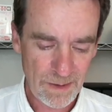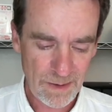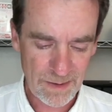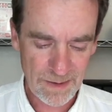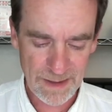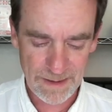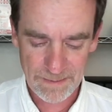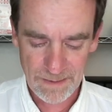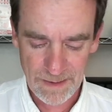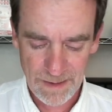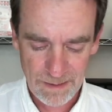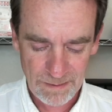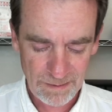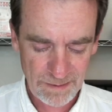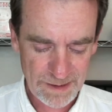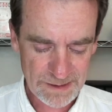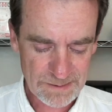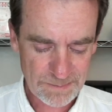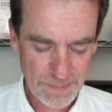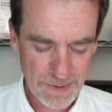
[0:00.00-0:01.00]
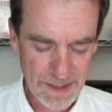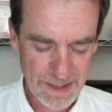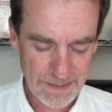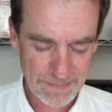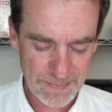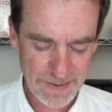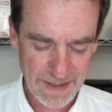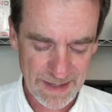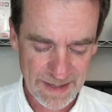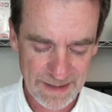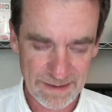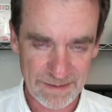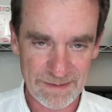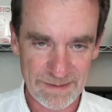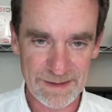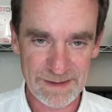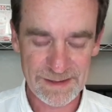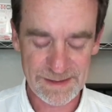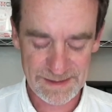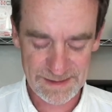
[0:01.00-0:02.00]
All right, let's pop out of
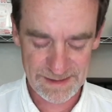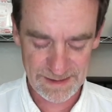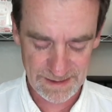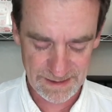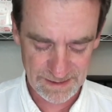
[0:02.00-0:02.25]
this,